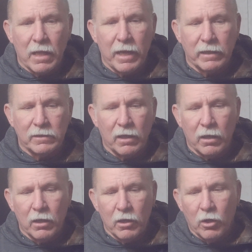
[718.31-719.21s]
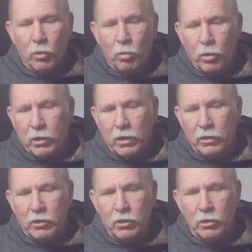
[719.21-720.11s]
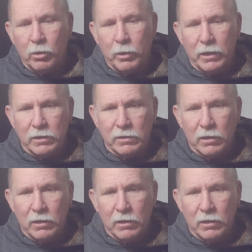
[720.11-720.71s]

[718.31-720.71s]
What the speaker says: things that we're going to do is